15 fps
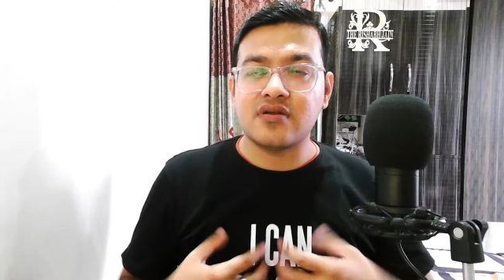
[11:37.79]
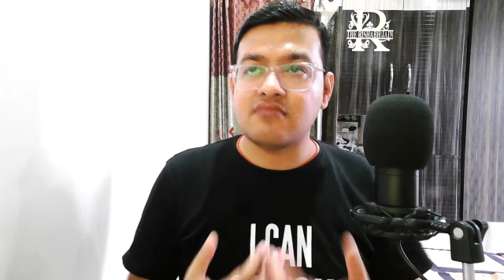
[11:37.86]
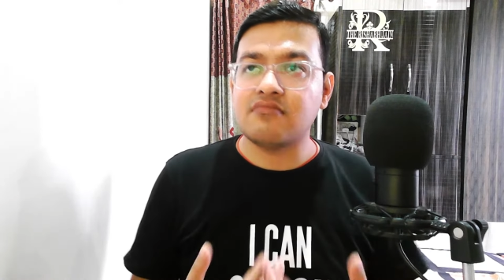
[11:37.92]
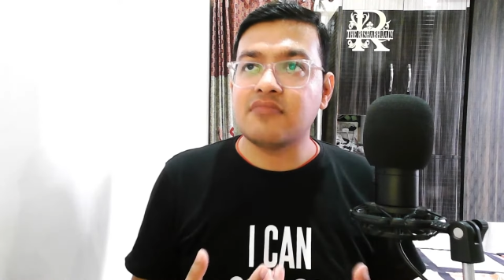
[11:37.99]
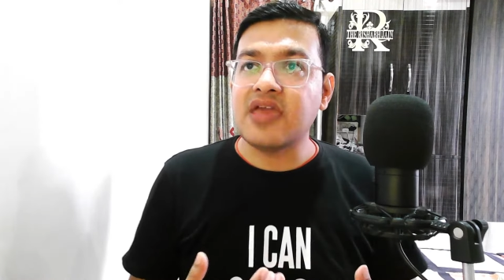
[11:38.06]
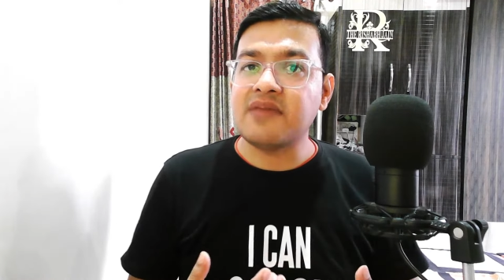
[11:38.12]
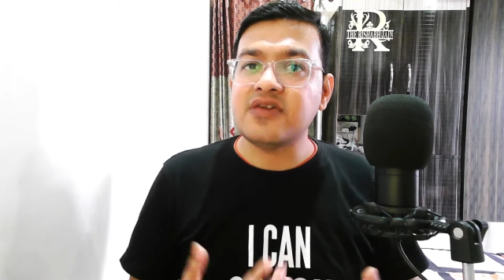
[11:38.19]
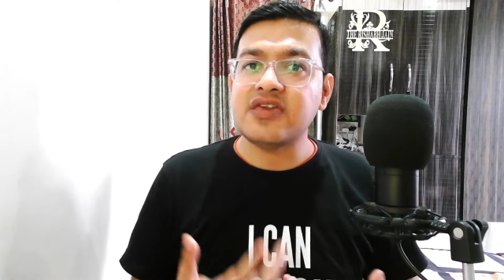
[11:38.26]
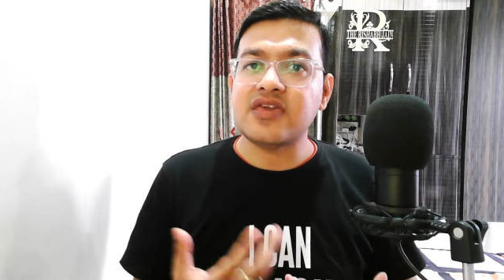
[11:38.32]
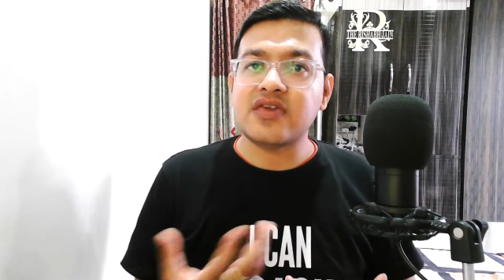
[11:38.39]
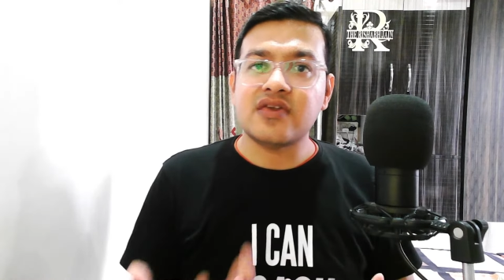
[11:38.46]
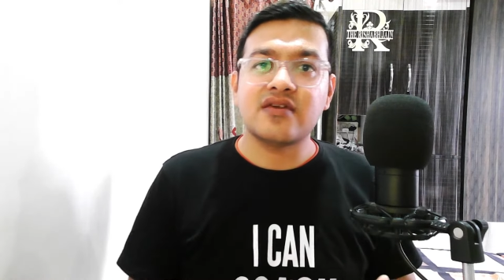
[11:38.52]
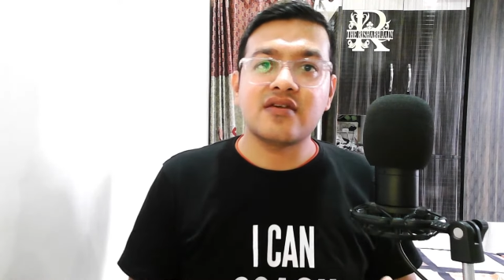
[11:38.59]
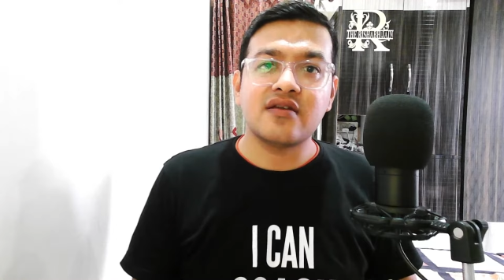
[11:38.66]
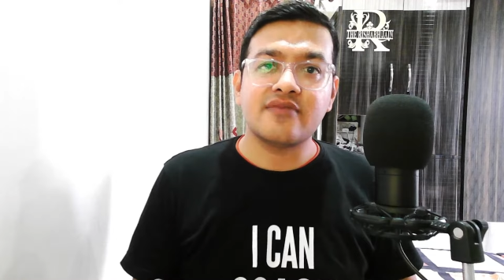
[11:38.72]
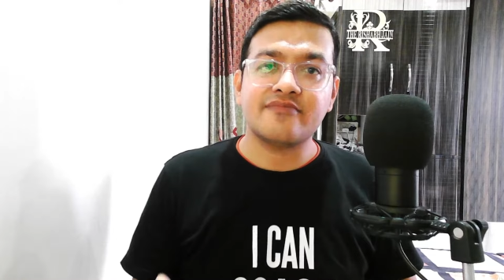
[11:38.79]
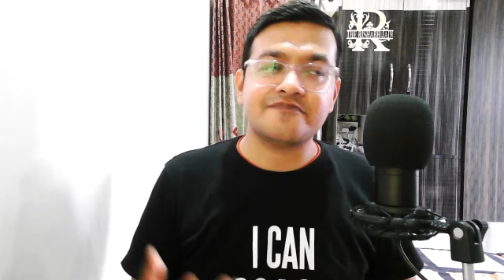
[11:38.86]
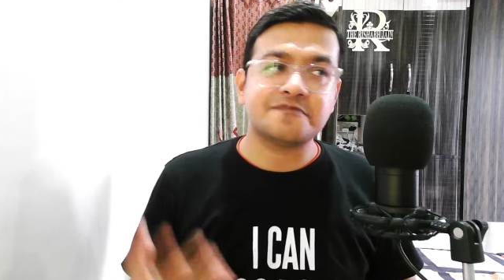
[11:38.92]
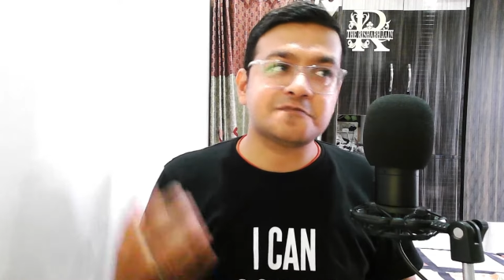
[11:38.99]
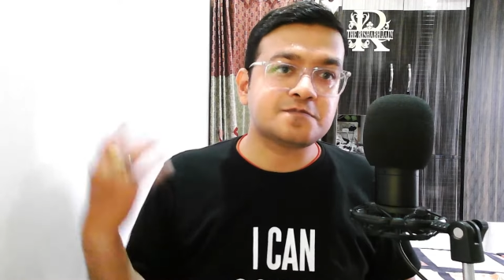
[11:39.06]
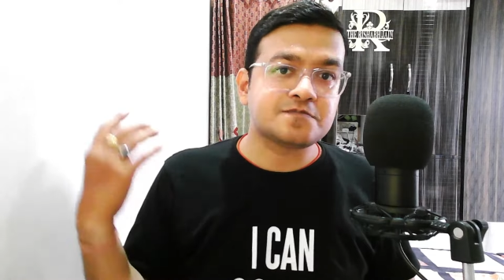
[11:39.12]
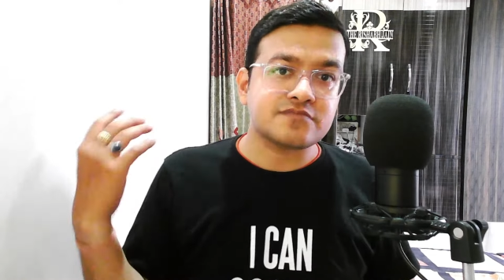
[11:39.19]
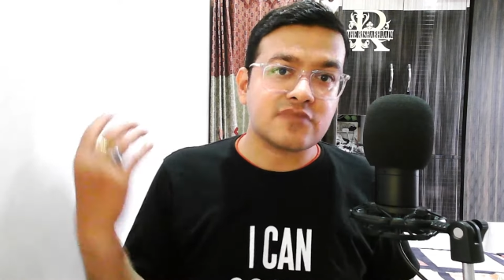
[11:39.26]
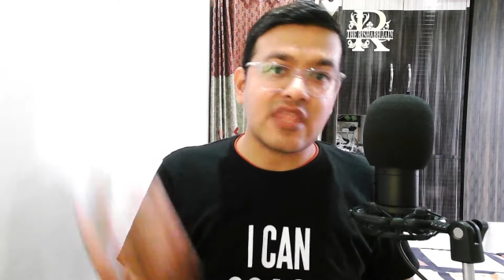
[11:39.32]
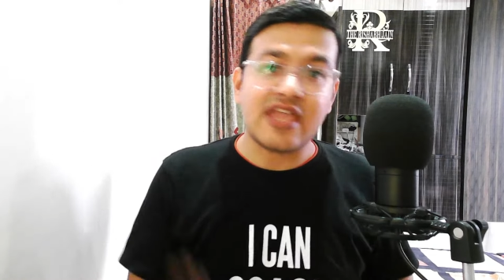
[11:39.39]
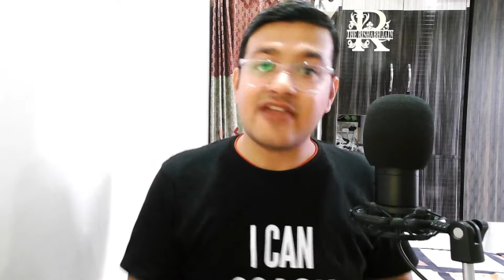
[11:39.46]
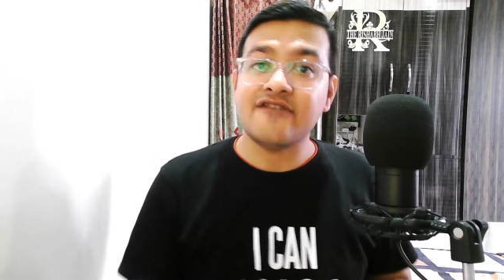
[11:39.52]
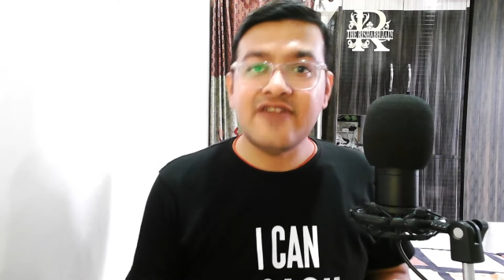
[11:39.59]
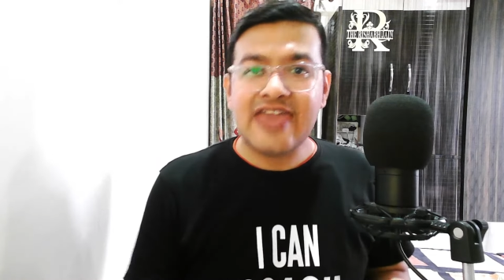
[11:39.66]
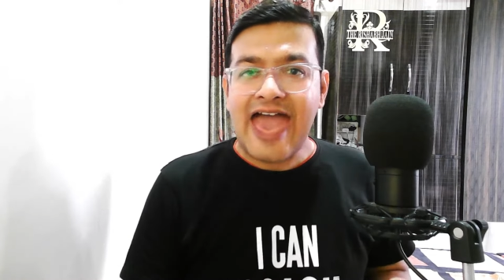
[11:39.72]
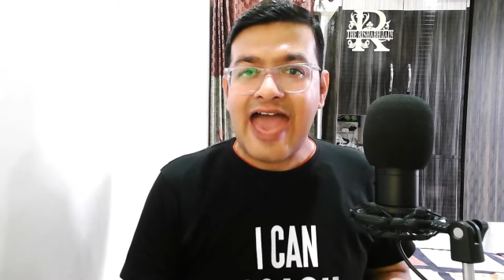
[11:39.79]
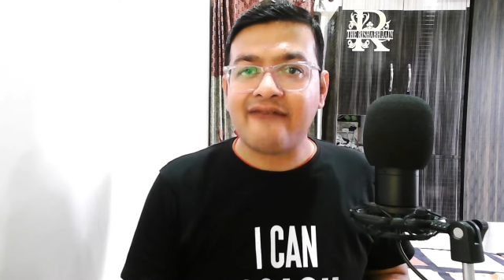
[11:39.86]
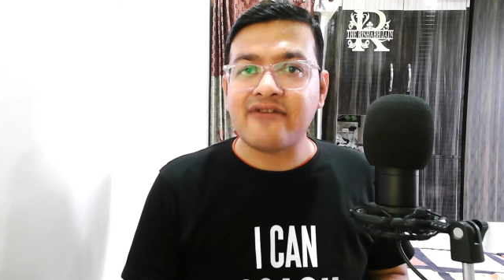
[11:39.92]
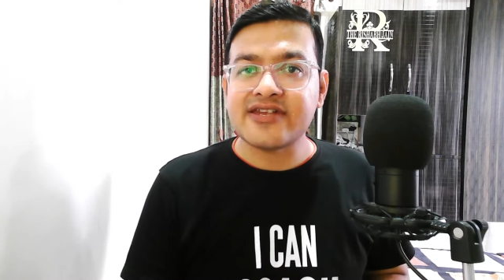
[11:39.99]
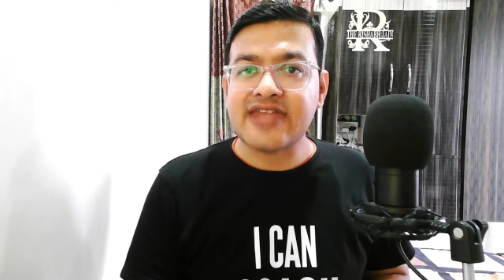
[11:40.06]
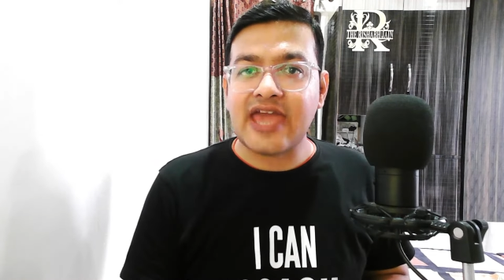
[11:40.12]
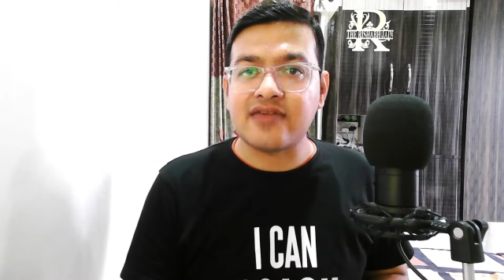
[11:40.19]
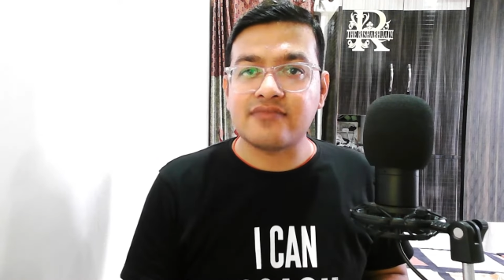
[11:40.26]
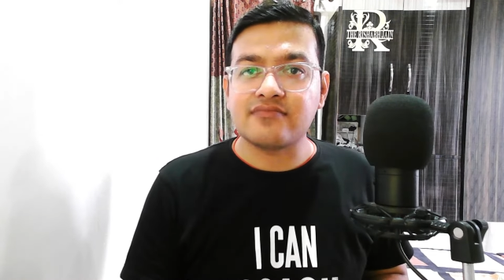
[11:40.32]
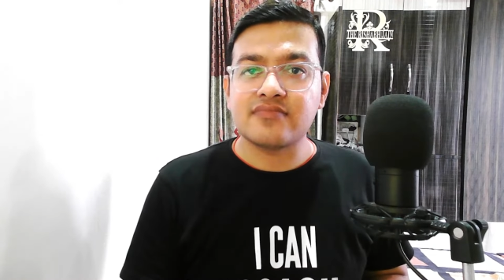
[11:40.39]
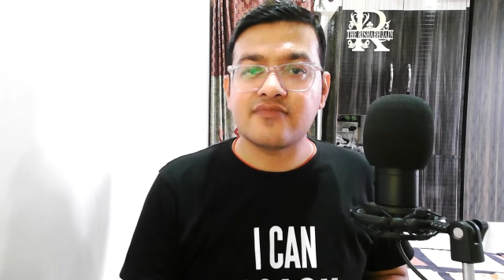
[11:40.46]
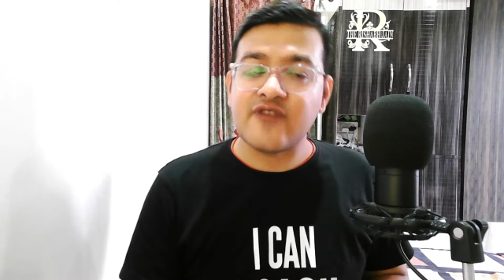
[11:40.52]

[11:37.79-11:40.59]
maybe we have a time,